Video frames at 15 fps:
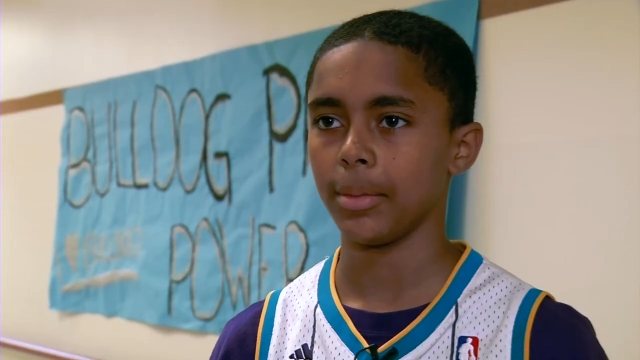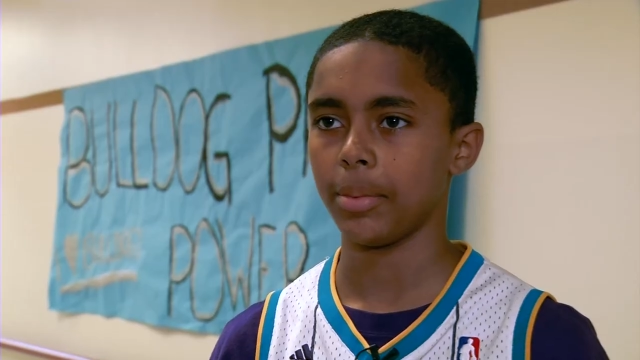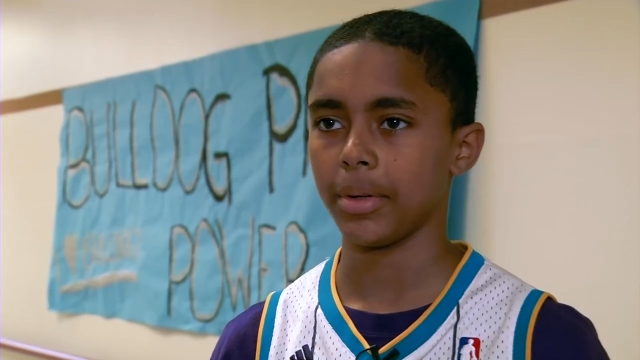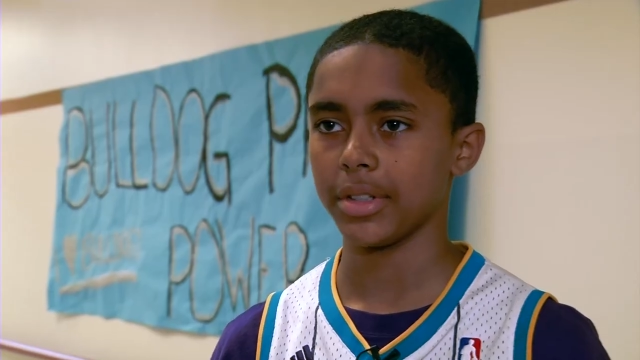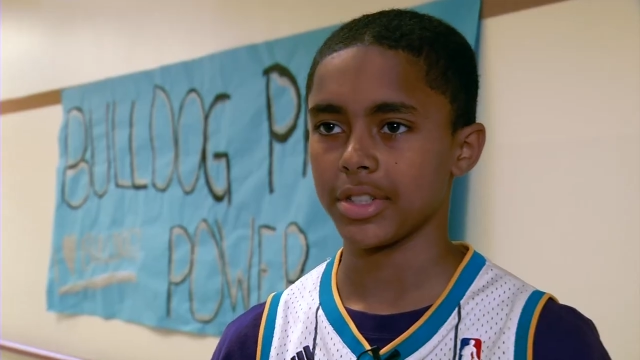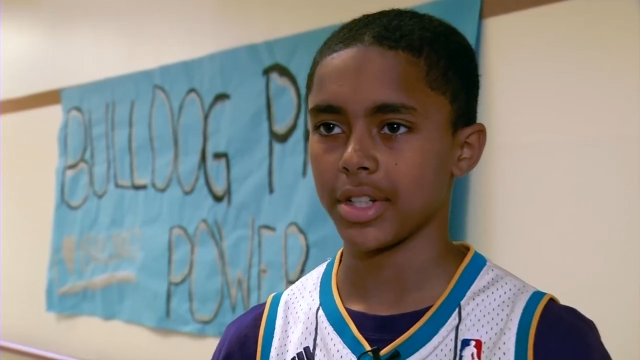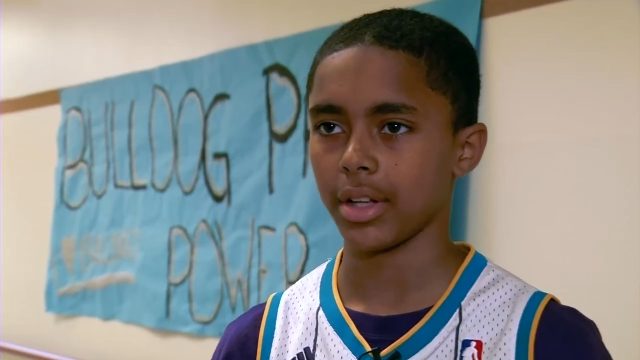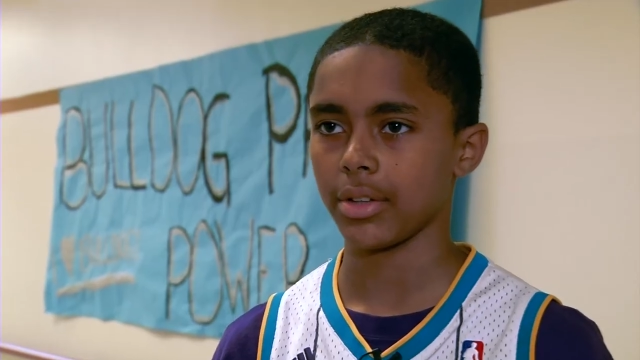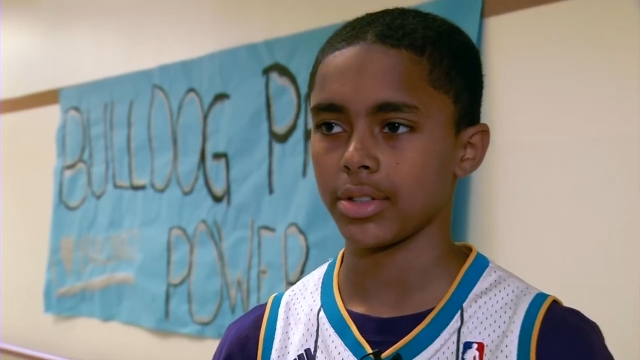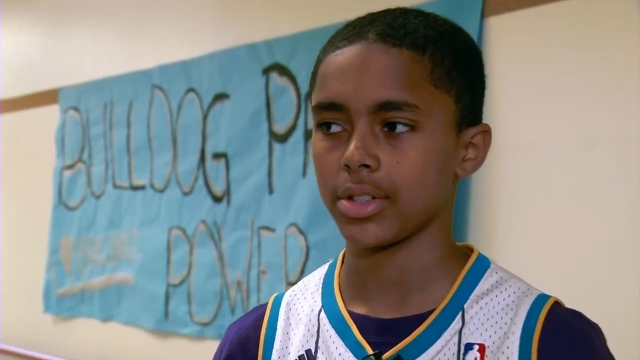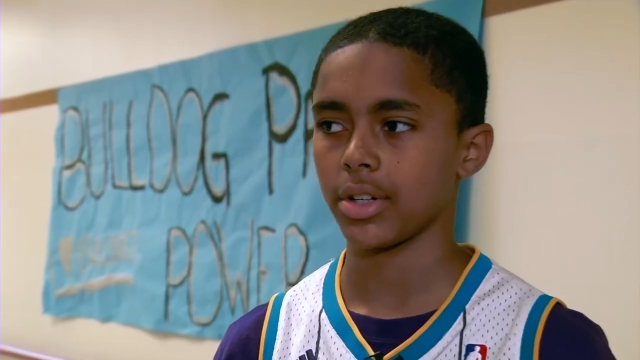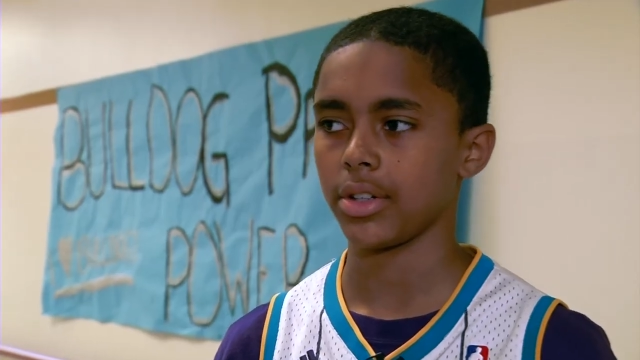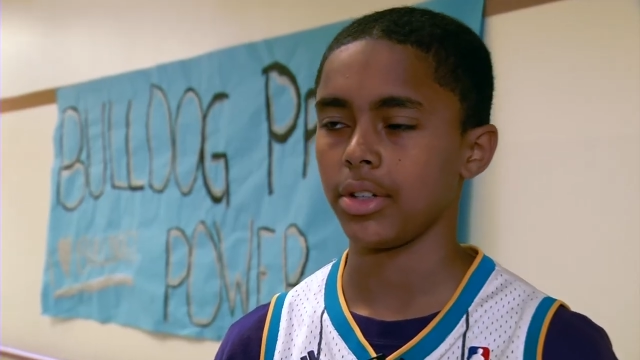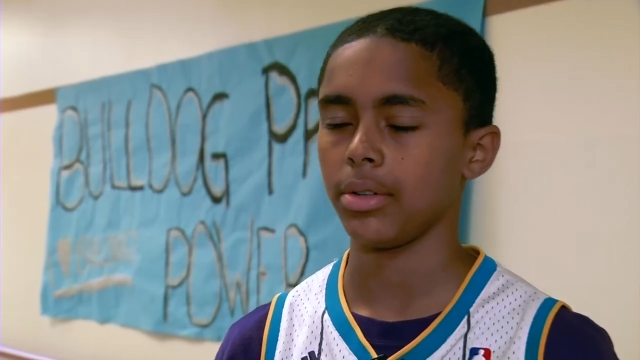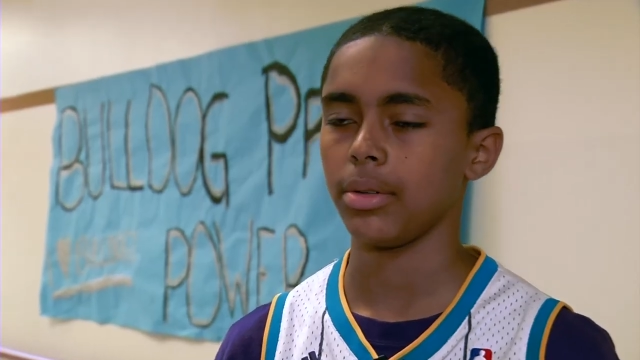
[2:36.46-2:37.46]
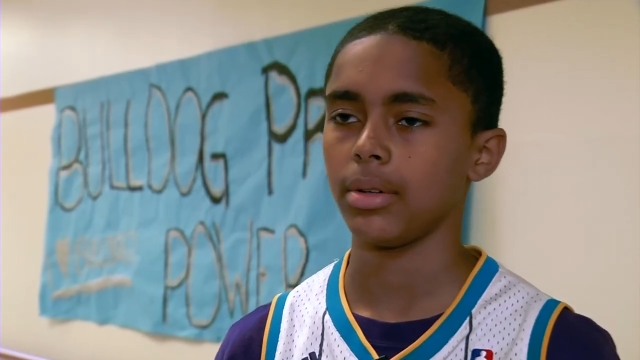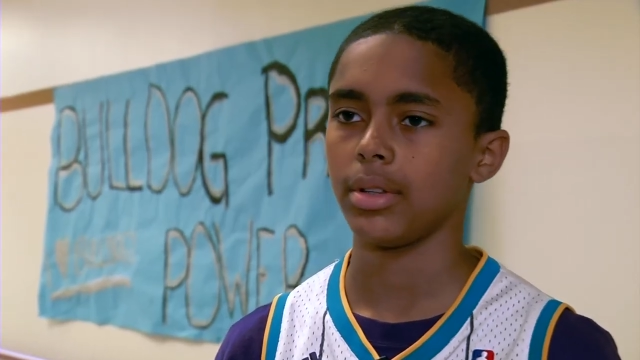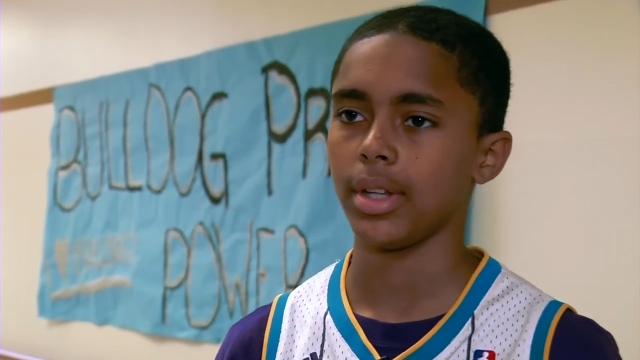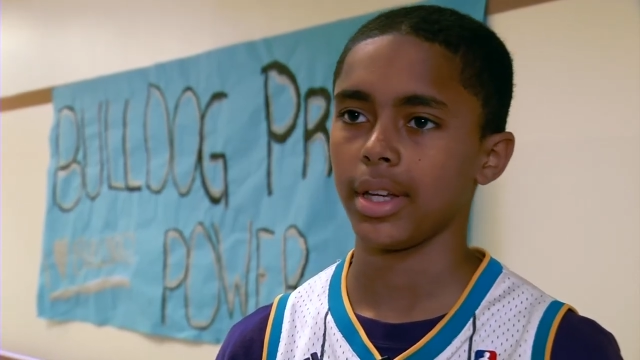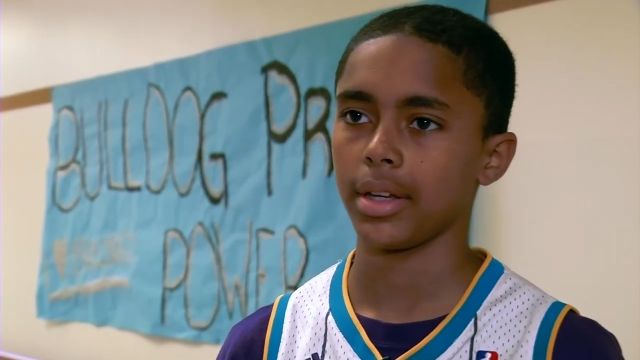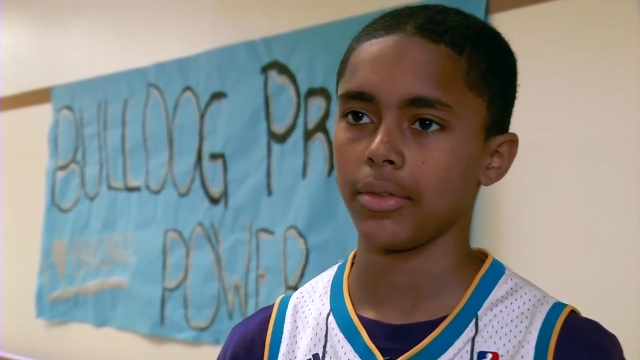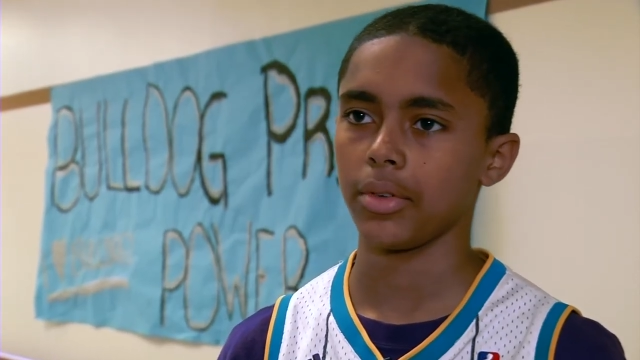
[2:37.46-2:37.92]
They put a challenge on you
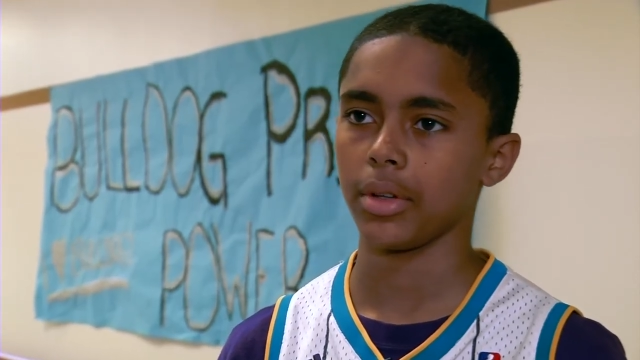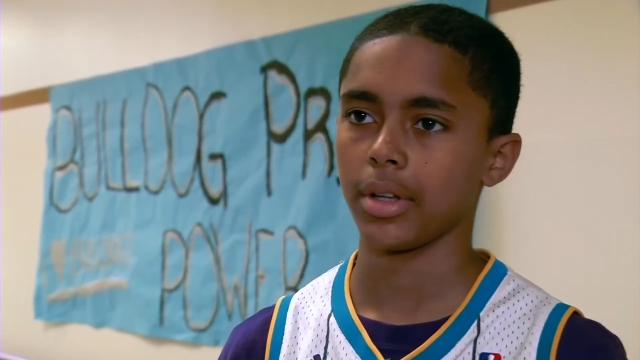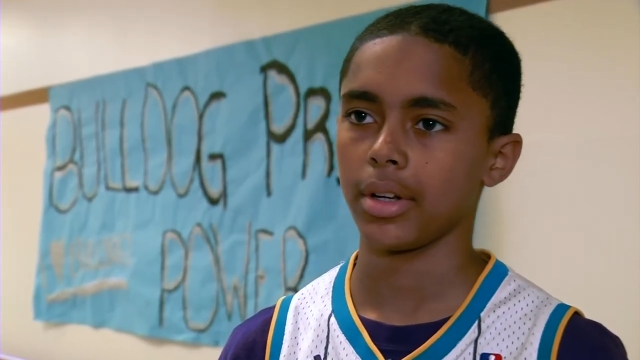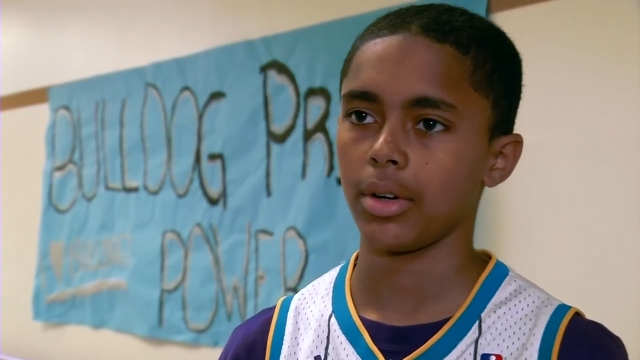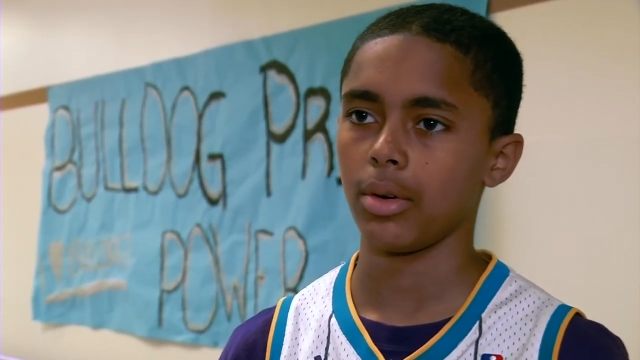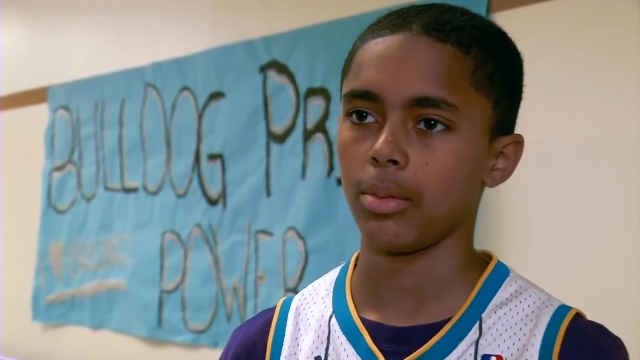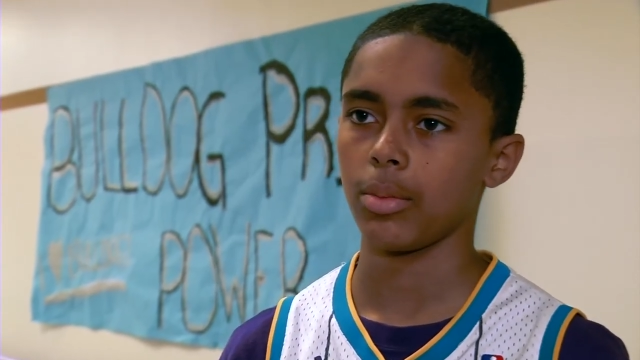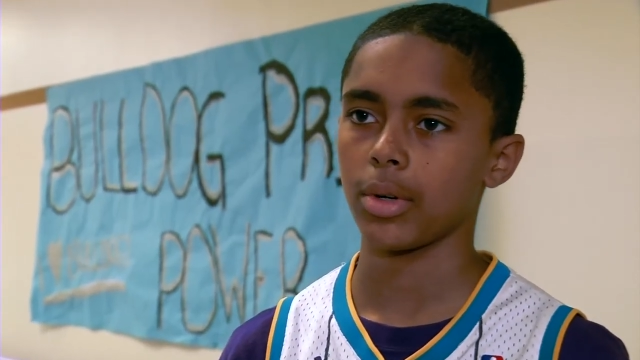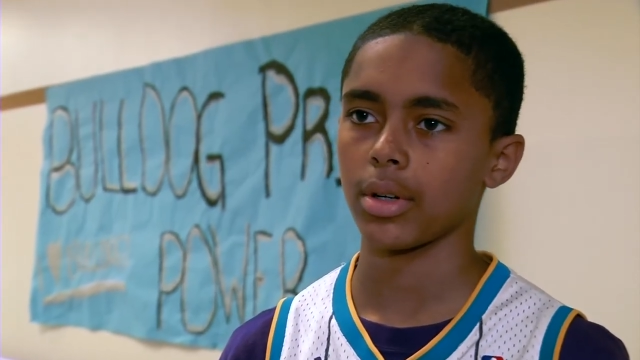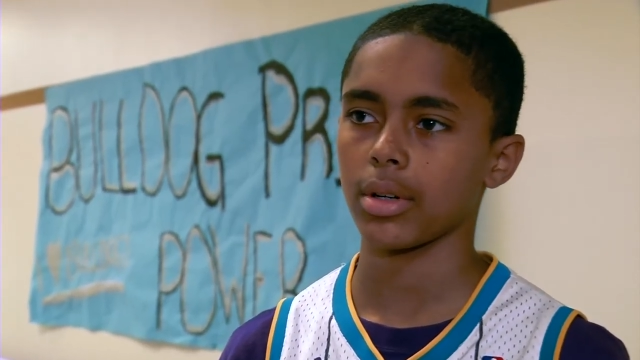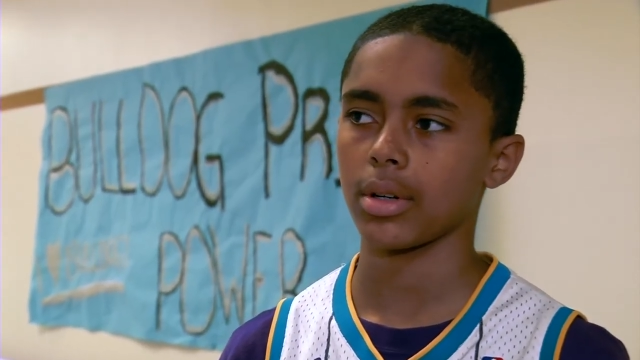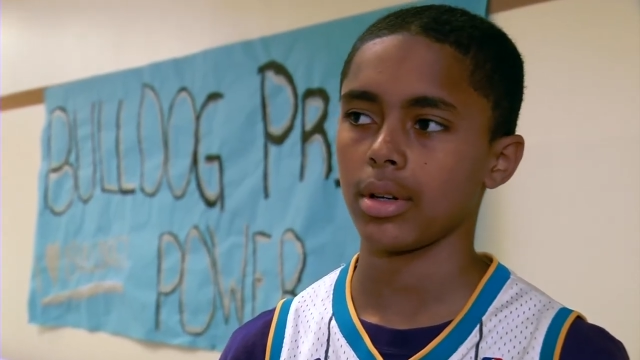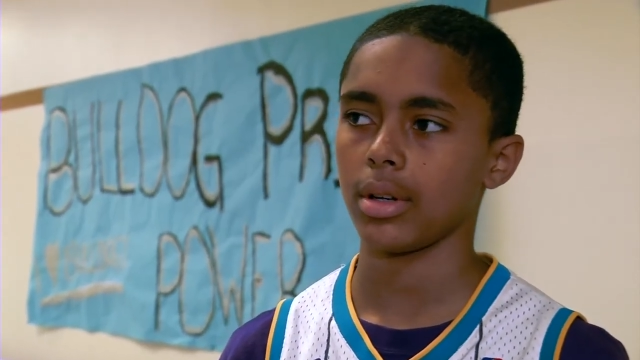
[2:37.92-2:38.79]
and they give you a lot of homework.